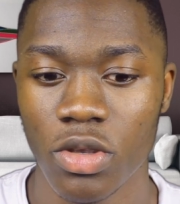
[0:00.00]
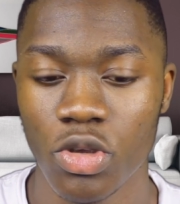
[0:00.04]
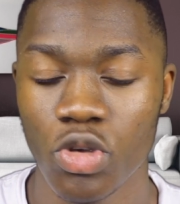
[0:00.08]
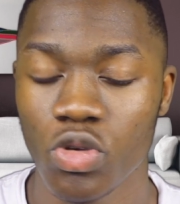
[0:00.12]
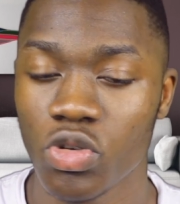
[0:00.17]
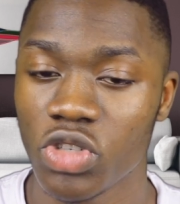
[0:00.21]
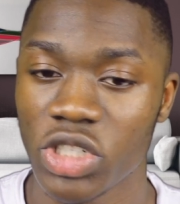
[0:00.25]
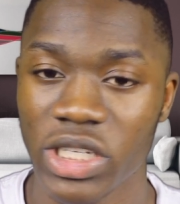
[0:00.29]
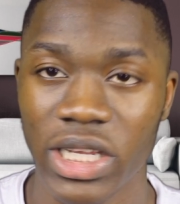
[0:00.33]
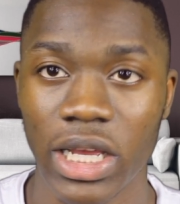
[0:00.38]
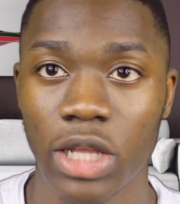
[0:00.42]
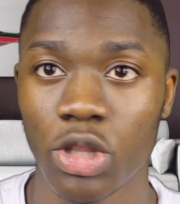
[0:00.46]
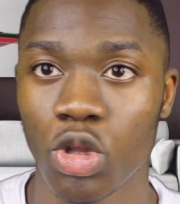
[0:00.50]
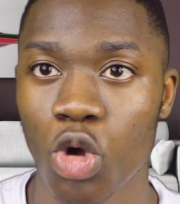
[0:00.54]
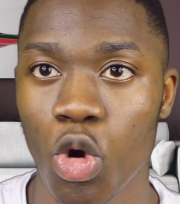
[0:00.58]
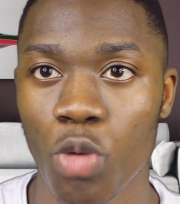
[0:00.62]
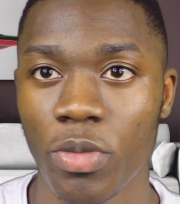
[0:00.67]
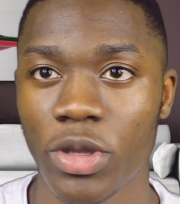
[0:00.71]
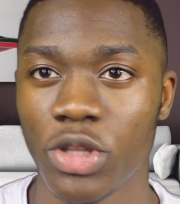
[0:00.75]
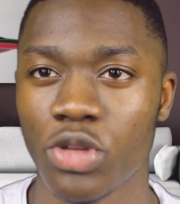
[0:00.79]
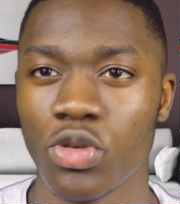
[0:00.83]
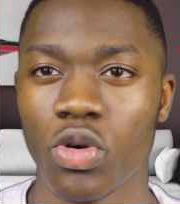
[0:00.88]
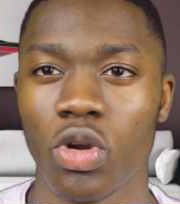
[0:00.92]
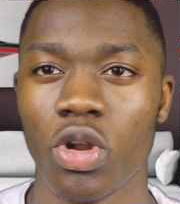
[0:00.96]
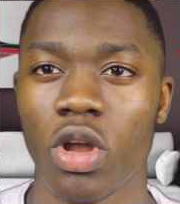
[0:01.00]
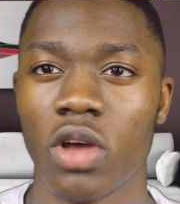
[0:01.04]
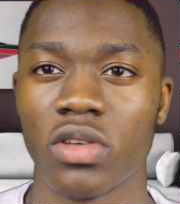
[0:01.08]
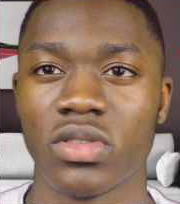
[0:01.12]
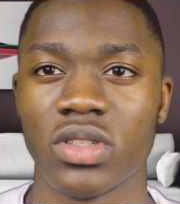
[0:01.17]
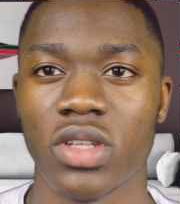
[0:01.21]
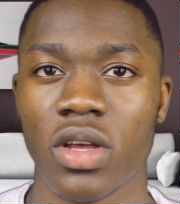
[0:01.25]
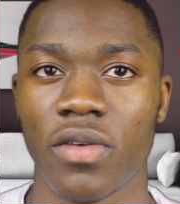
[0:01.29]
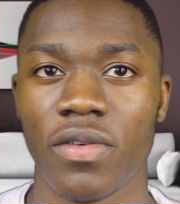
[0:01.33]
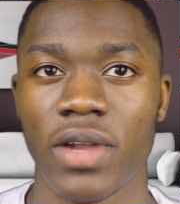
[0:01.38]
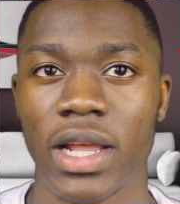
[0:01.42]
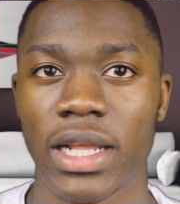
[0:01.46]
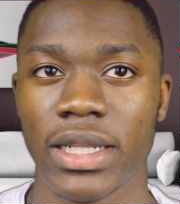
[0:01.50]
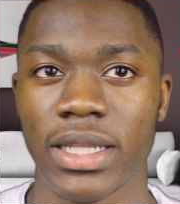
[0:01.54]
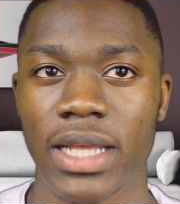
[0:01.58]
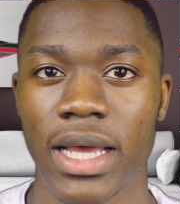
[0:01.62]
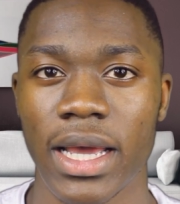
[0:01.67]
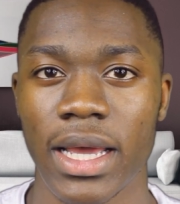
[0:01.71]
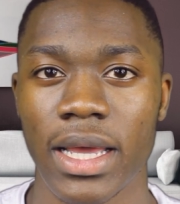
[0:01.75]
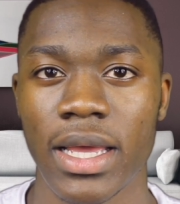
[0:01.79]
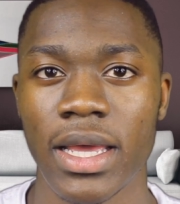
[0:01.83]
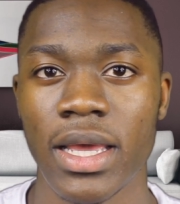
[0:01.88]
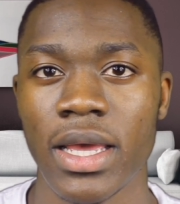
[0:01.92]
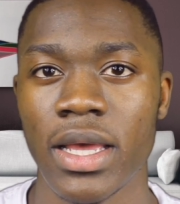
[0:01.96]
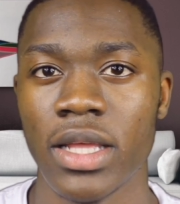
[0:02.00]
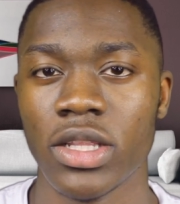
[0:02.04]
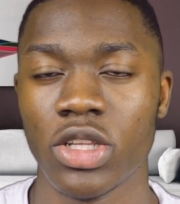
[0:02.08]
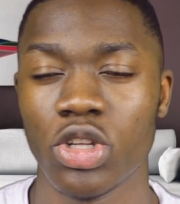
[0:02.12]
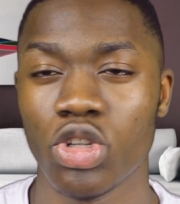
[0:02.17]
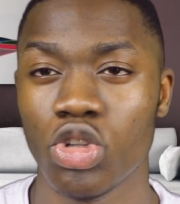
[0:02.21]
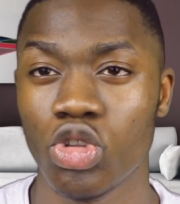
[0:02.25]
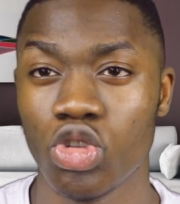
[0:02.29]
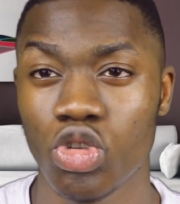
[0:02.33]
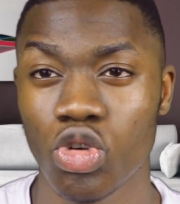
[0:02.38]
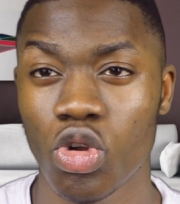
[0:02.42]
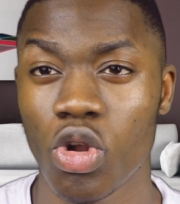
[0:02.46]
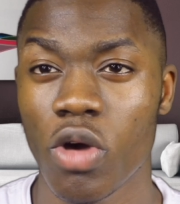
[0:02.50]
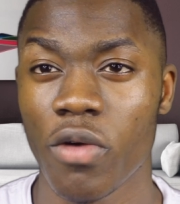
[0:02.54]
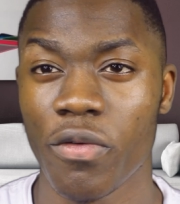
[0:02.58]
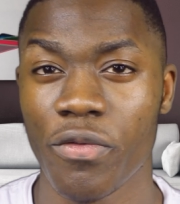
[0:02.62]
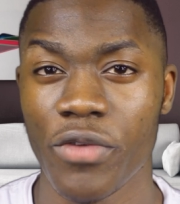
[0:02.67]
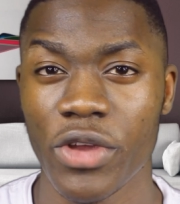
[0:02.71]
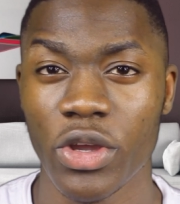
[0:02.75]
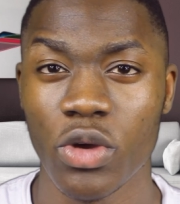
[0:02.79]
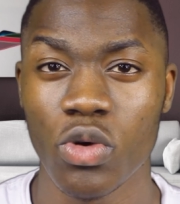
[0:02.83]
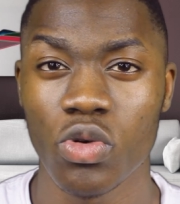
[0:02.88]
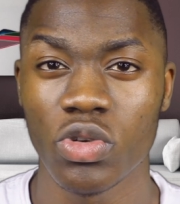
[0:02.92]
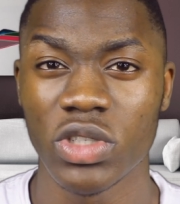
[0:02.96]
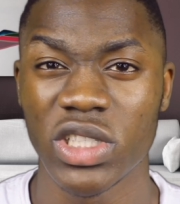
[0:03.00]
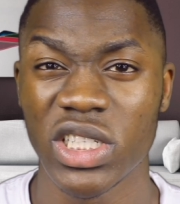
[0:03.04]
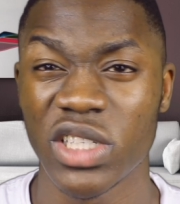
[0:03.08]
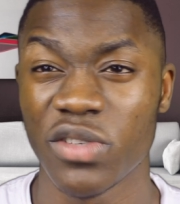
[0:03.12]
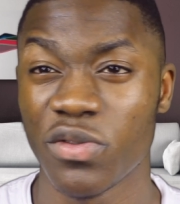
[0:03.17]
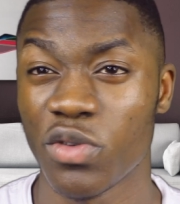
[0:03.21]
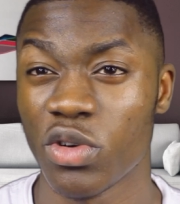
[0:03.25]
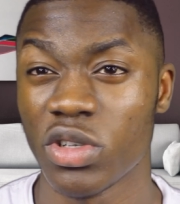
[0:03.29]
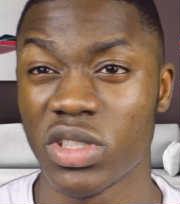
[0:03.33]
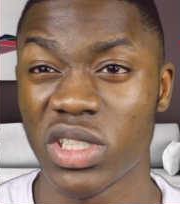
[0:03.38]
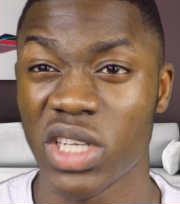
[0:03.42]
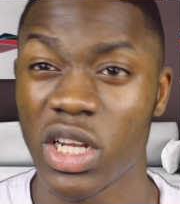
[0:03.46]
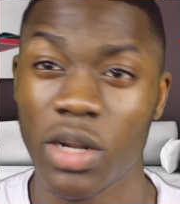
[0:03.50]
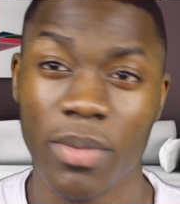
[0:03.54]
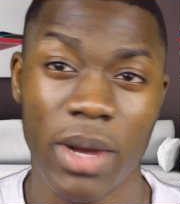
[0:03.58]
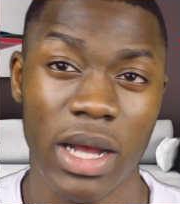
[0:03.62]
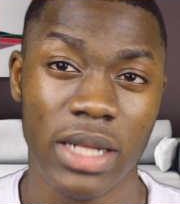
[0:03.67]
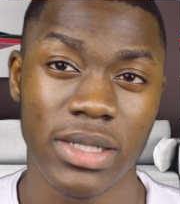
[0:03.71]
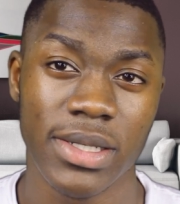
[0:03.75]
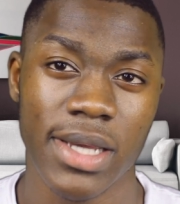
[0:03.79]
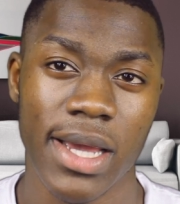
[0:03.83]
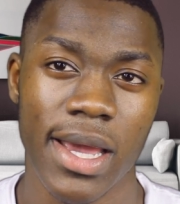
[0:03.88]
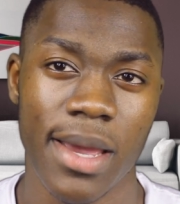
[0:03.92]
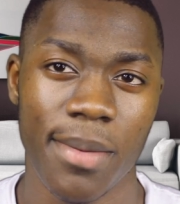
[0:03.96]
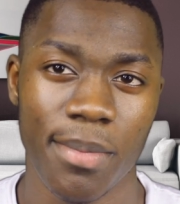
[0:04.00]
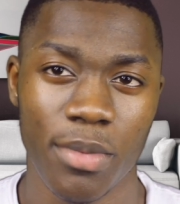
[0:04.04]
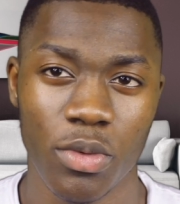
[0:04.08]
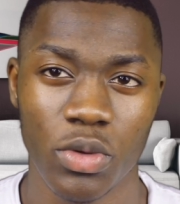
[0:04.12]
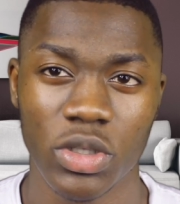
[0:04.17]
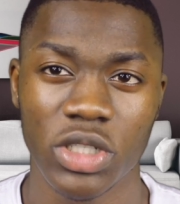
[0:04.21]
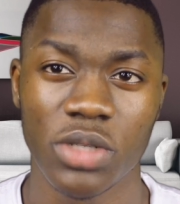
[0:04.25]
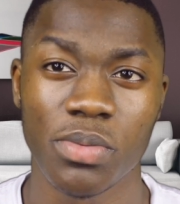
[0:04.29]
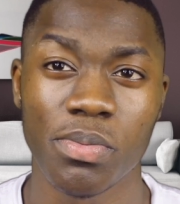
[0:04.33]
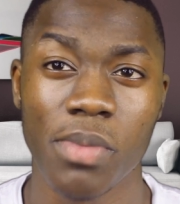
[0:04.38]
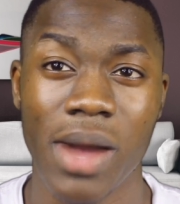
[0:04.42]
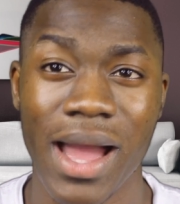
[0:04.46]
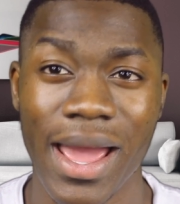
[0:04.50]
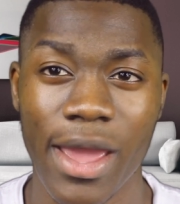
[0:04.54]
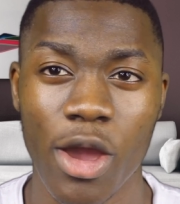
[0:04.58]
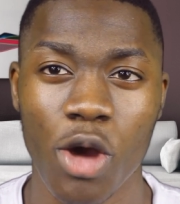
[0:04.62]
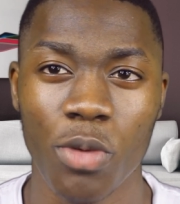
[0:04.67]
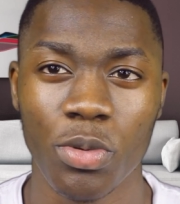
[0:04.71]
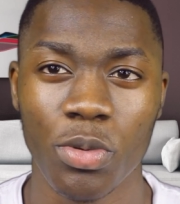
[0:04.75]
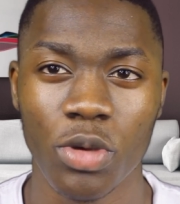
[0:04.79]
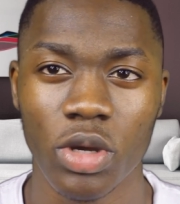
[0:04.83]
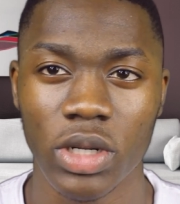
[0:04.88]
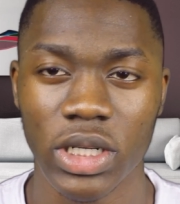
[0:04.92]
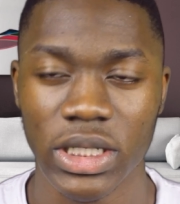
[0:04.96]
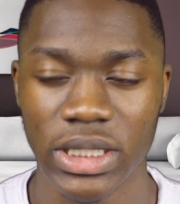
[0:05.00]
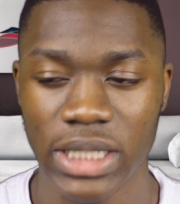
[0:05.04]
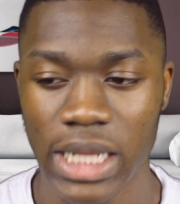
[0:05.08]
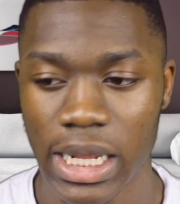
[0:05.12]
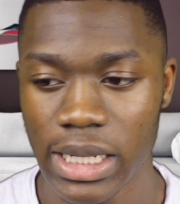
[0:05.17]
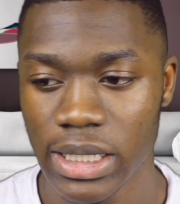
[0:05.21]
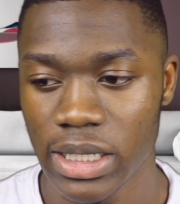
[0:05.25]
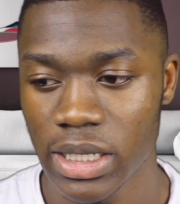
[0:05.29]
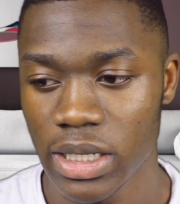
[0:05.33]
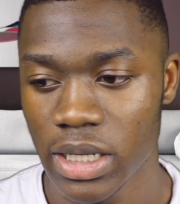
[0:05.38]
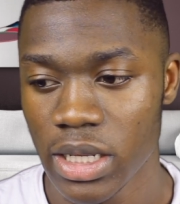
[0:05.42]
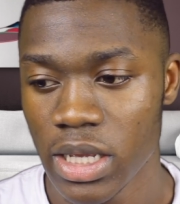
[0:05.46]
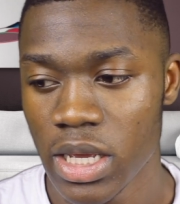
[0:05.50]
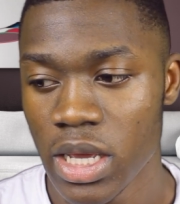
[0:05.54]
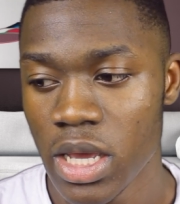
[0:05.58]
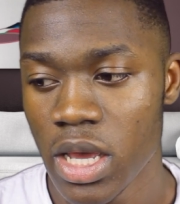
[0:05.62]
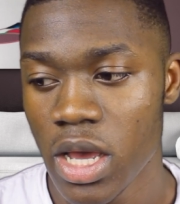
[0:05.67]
Usually Adobe do a lot of stuff like that, do a lot of free courses for a certain amount of time, which might help your understanding.